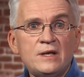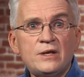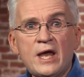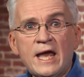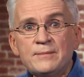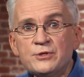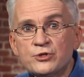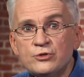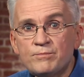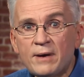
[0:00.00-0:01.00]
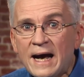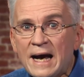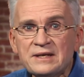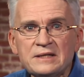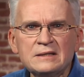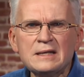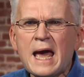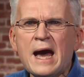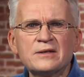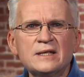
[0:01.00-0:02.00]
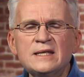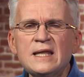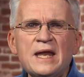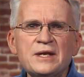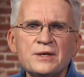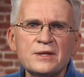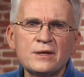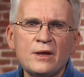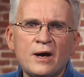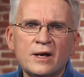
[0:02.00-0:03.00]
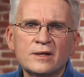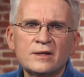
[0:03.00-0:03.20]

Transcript: Neighbours who party loudly late into the night.